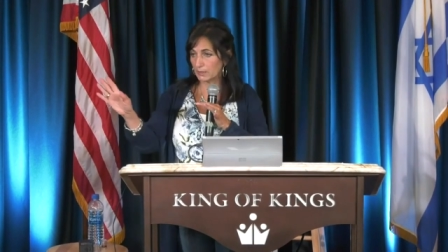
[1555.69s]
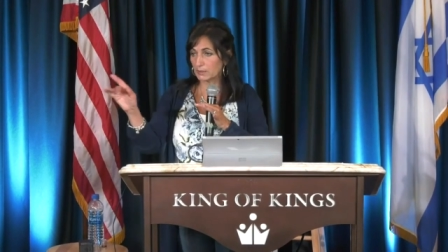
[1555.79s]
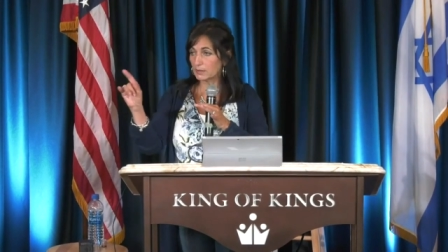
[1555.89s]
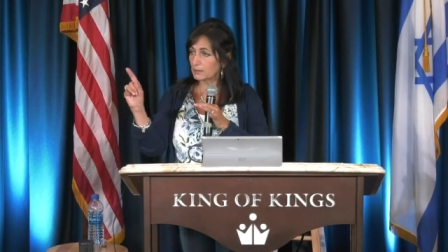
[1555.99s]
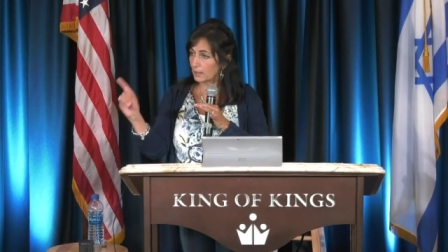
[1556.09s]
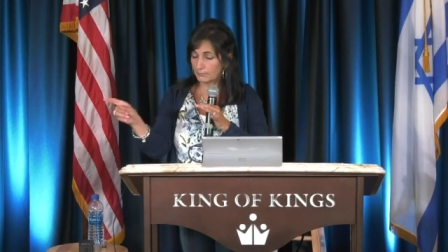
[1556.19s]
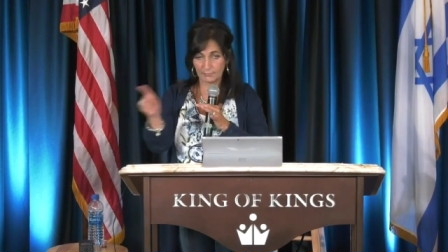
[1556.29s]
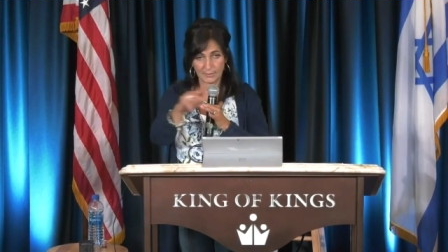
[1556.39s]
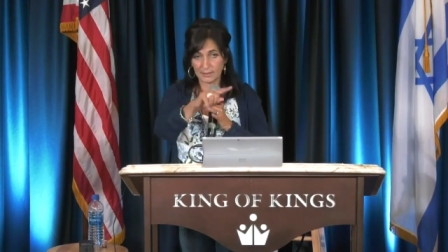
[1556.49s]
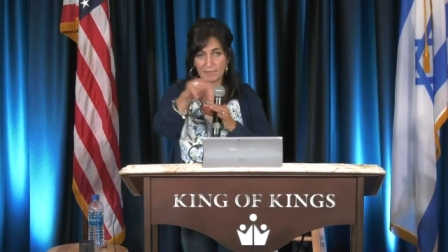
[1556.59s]
And this
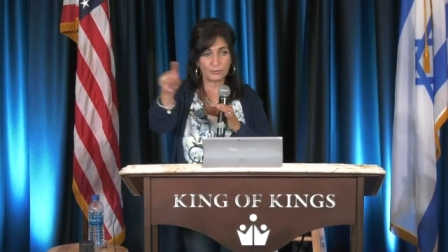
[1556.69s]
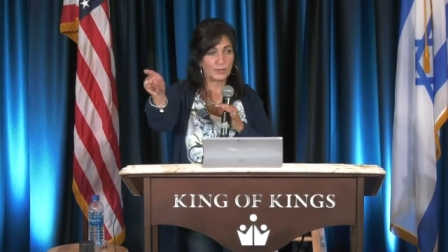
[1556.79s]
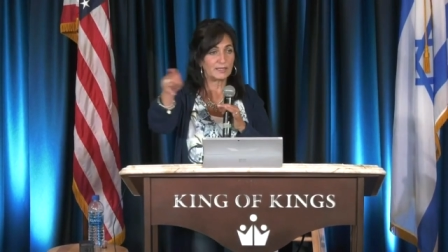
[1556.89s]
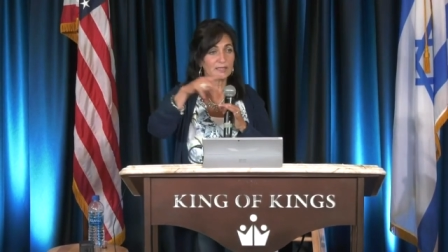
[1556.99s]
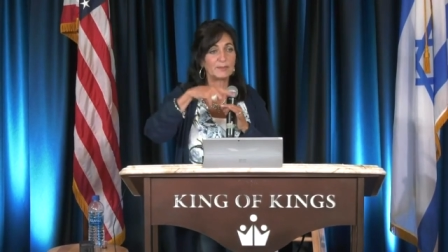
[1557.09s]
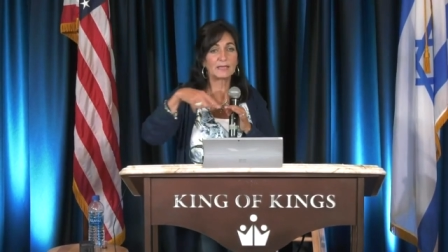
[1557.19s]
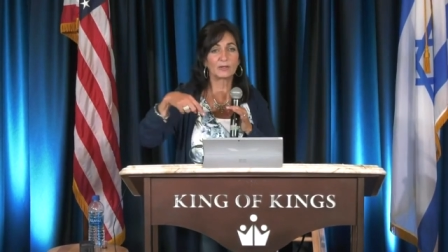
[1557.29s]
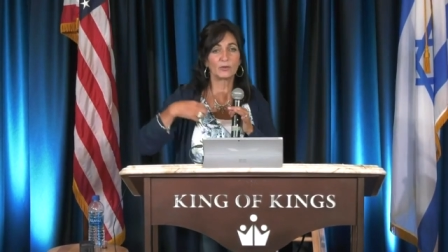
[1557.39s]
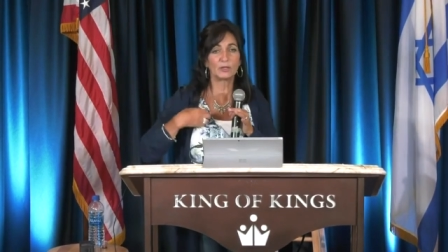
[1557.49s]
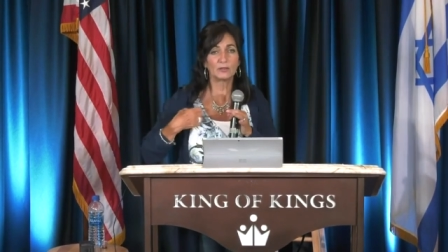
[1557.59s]
is what he's
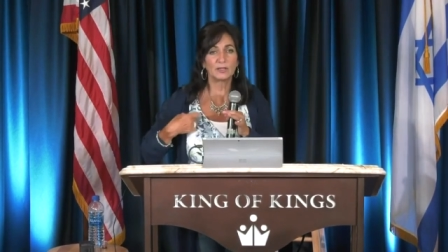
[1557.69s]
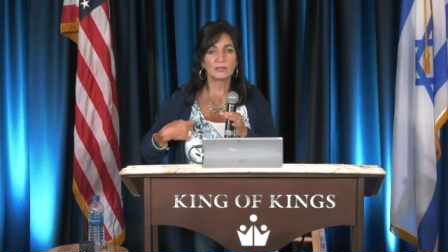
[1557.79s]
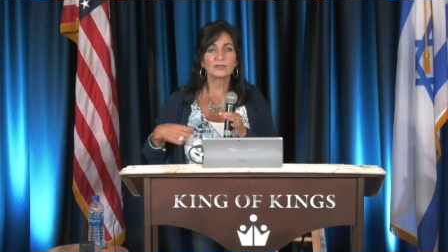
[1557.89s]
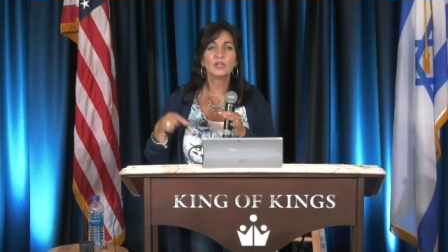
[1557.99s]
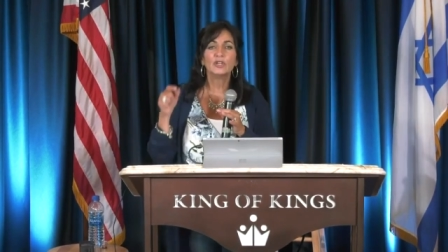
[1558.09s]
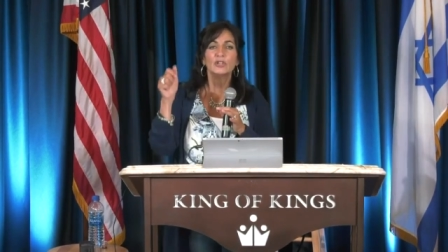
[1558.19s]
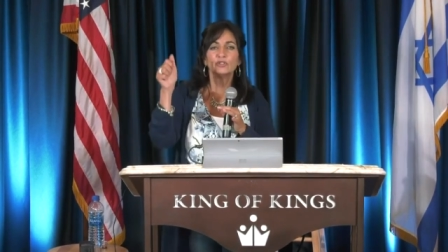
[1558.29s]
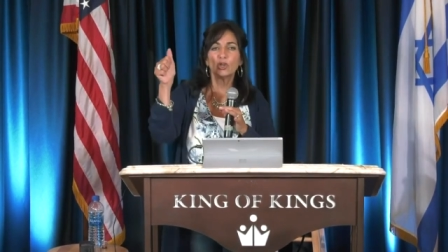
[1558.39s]
speaking to all of us.